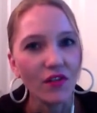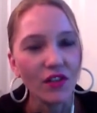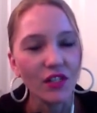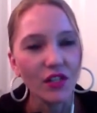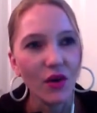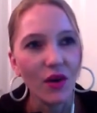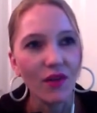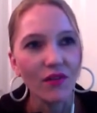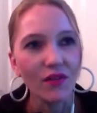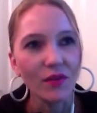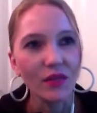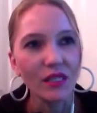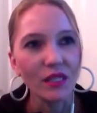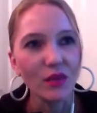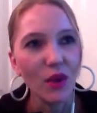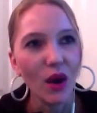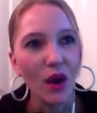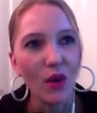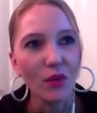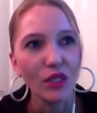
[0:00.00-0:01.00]
So every once in a
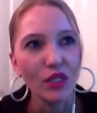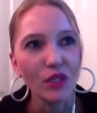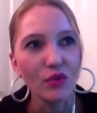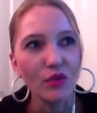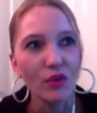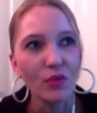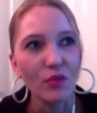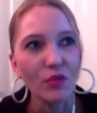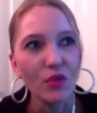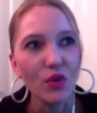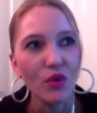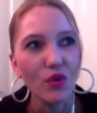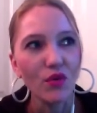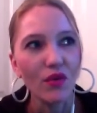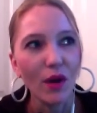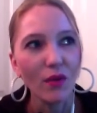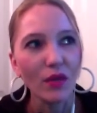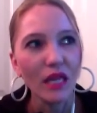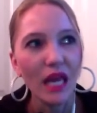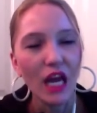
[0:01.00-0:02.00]
while when she would move,
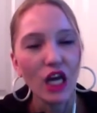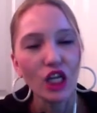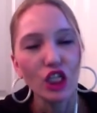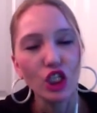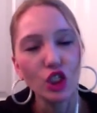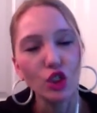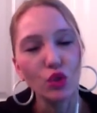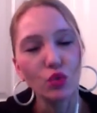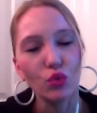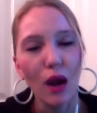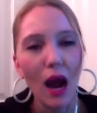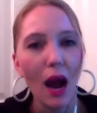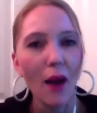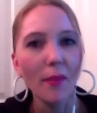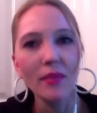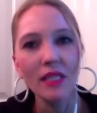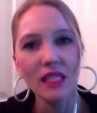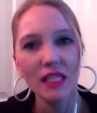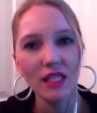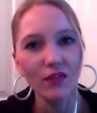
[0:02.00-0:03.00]
I would like
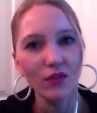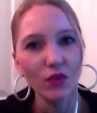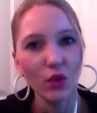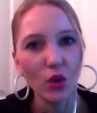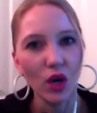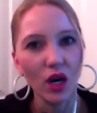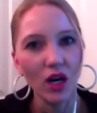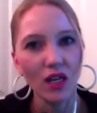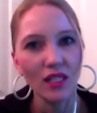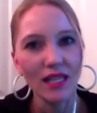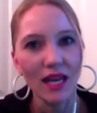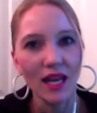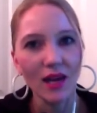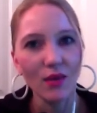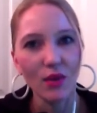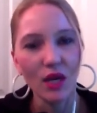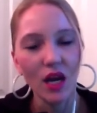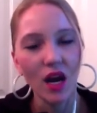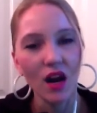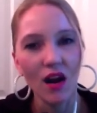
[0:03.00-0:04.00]
drop to the floor because it
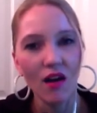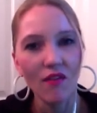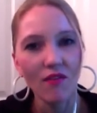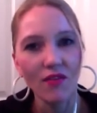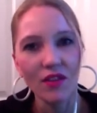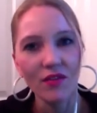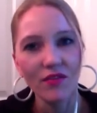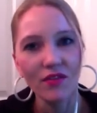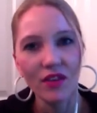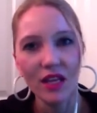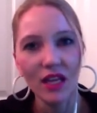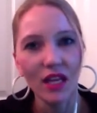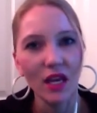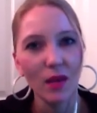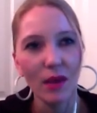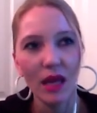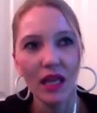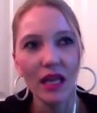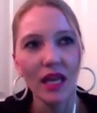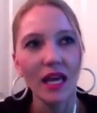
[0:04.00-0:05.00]
would cut off the feeling in
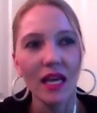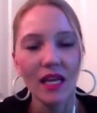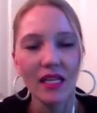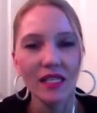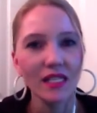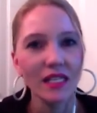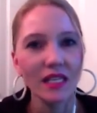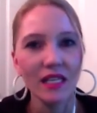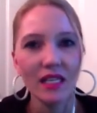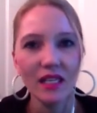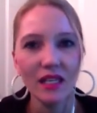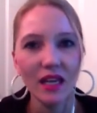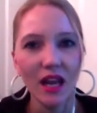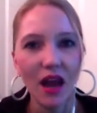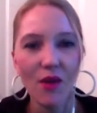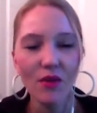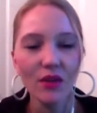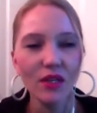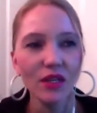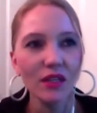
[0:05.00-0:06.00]
my legs, and
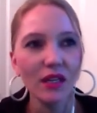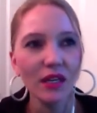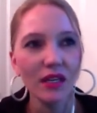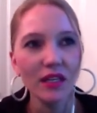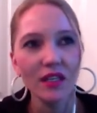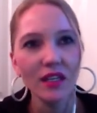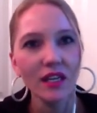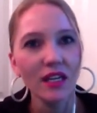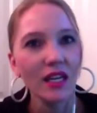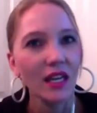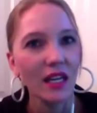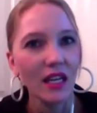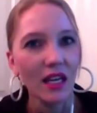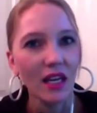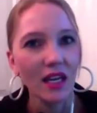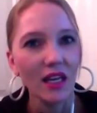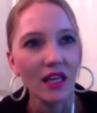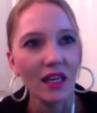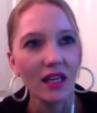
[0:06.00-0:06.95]
I would look like an idiot.